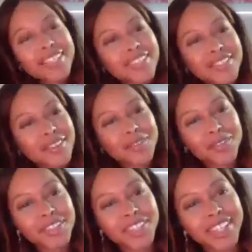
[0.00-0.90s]
I just
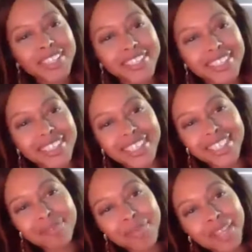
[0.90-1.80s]
don't feel led to
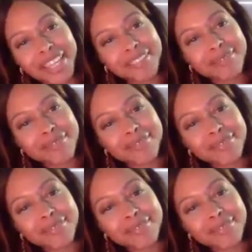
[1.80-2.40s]
eat beef.